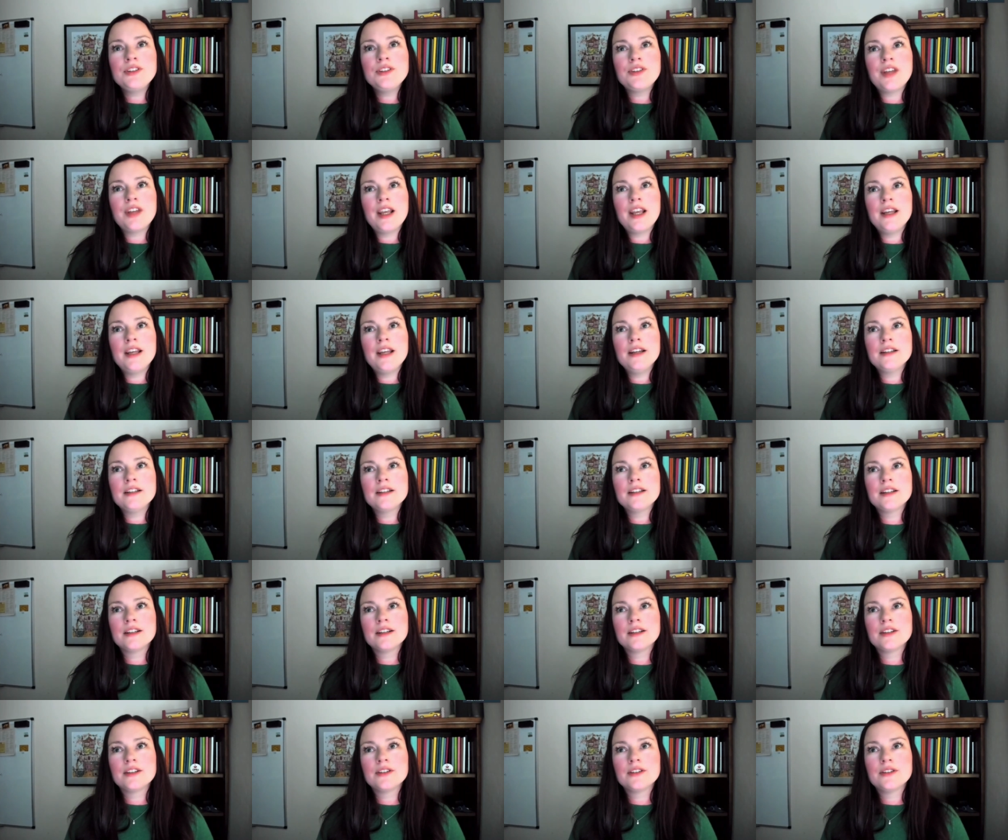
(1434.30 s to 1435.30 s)
would say
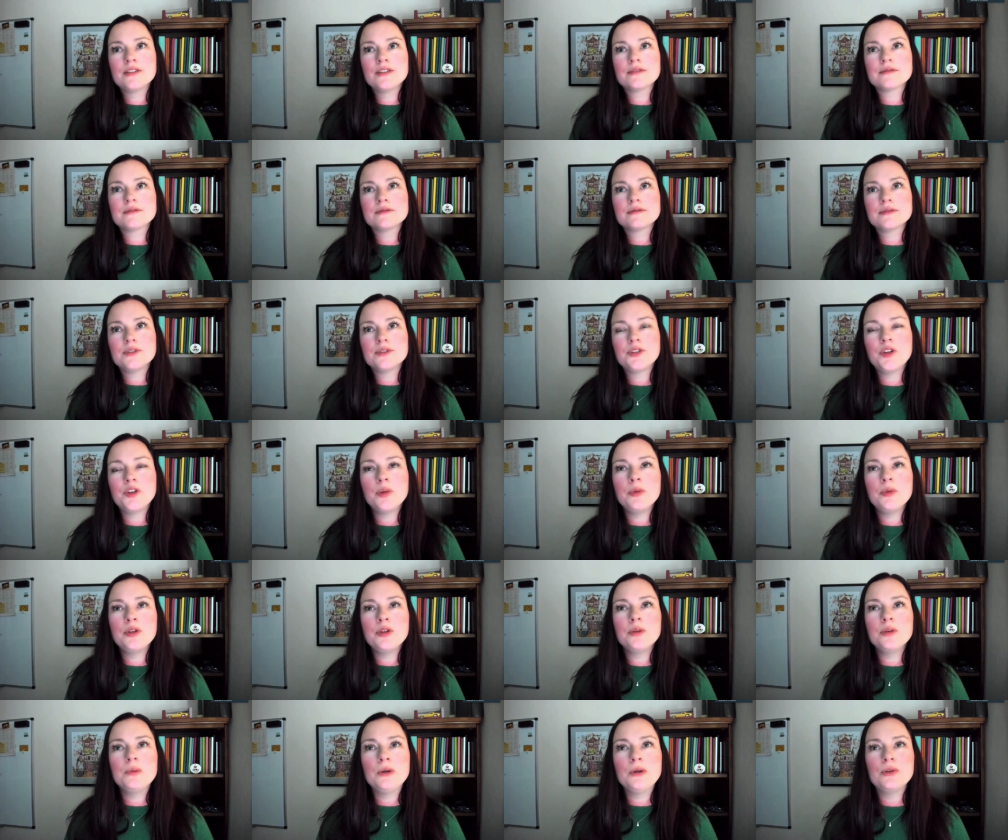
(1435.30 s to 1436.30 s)

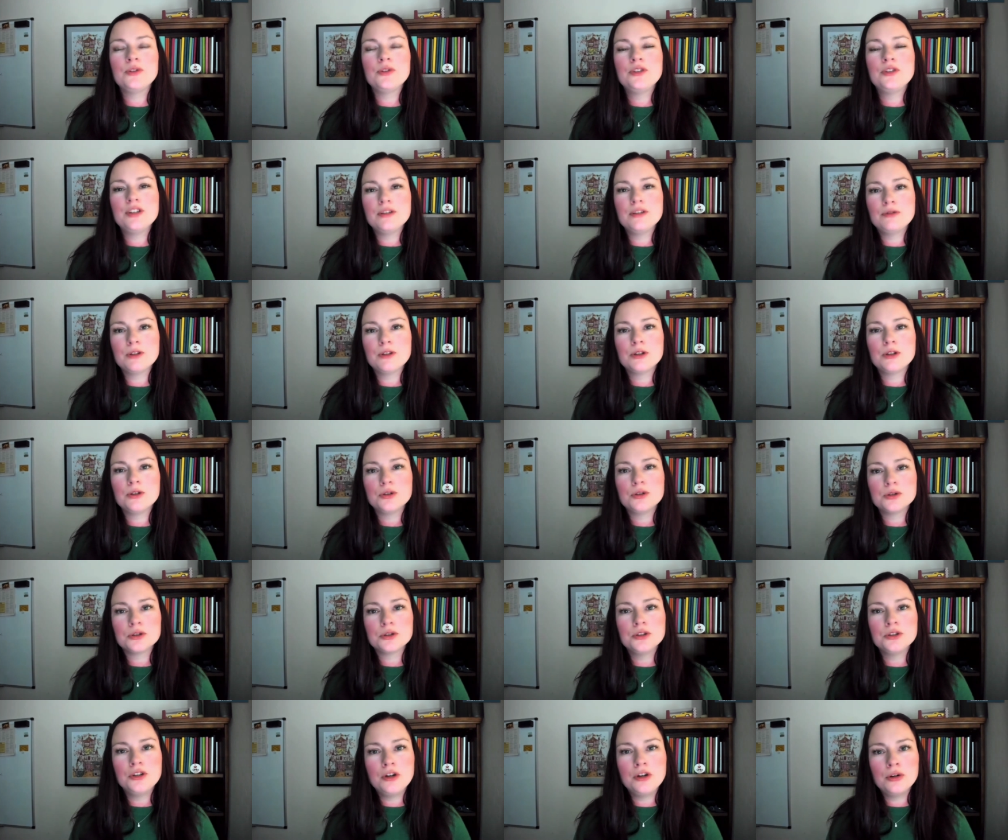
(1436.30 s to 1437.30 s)
some of the most
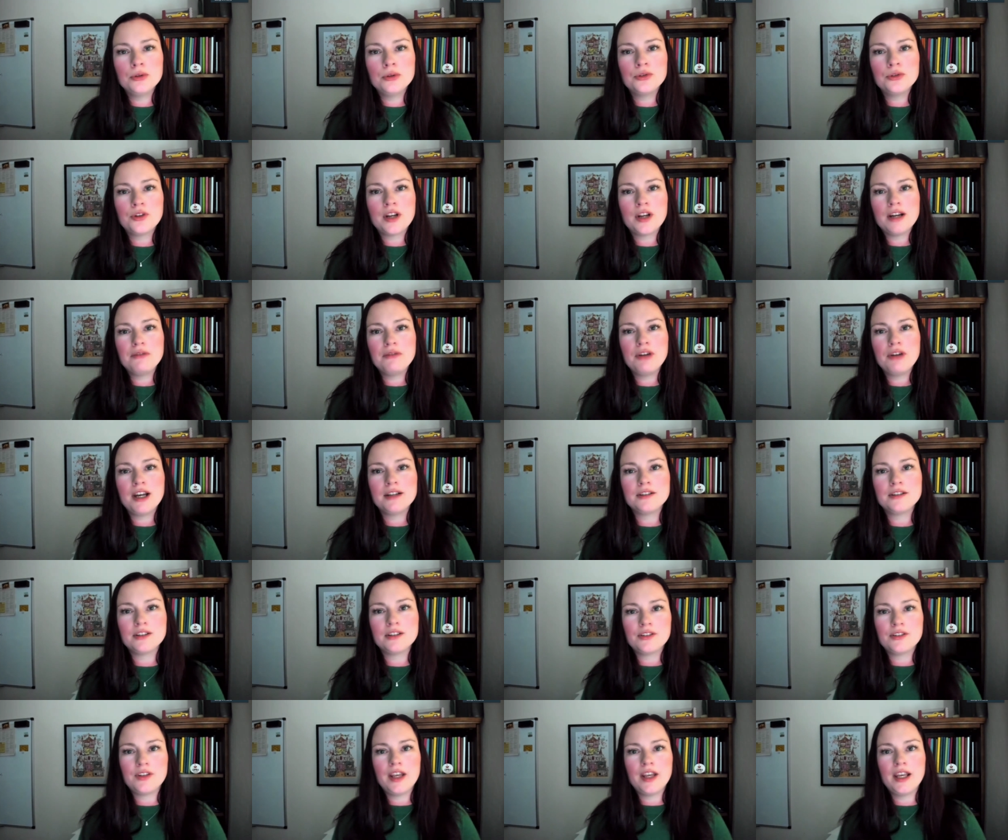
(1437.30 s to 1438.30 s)
difficult no's that I've
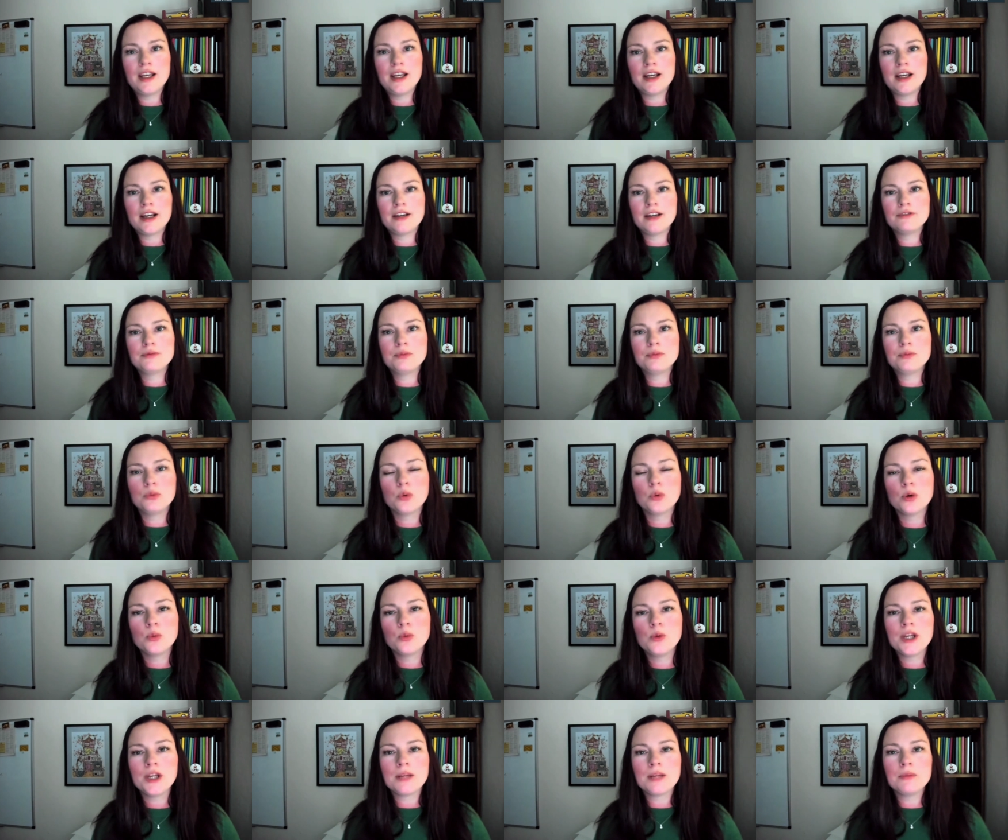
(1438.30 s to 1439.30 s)
had to say
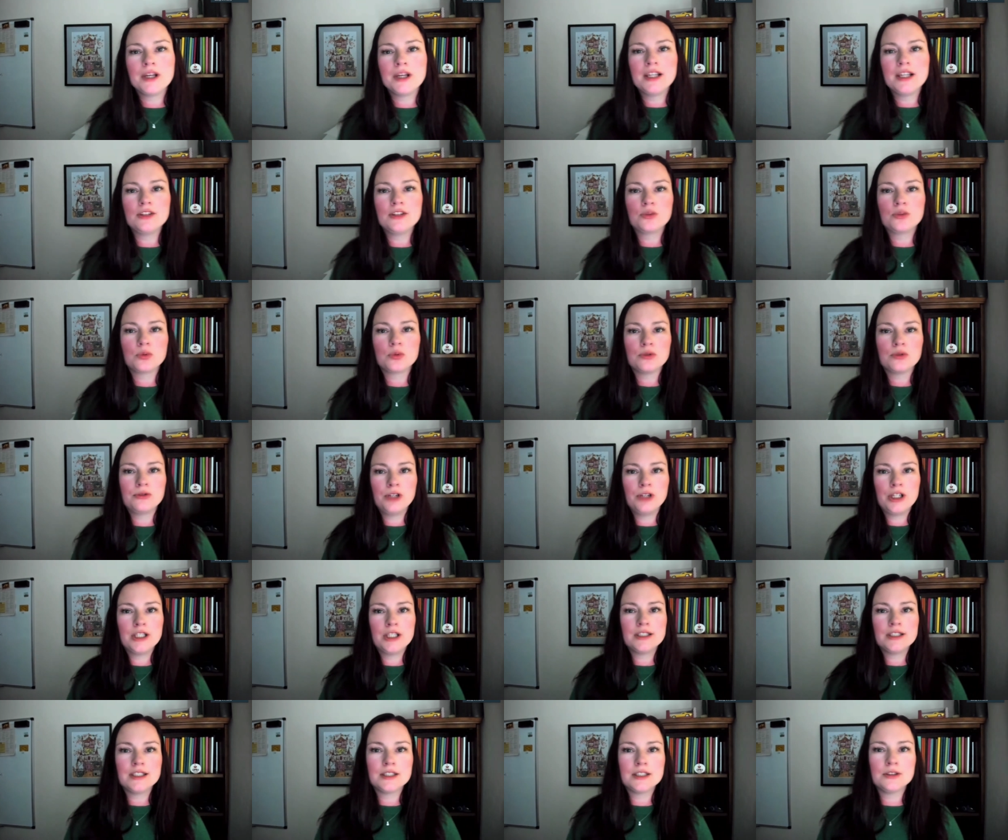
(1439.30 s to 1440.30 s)
were when my kids were
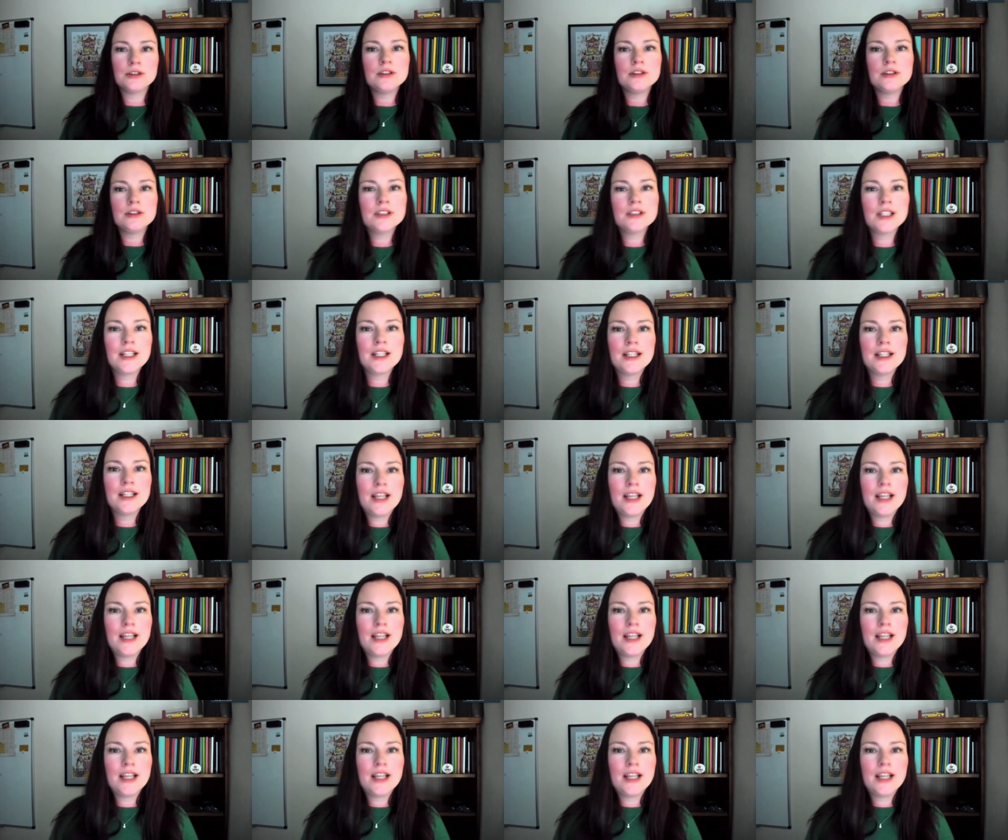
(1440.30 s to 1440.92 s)
very little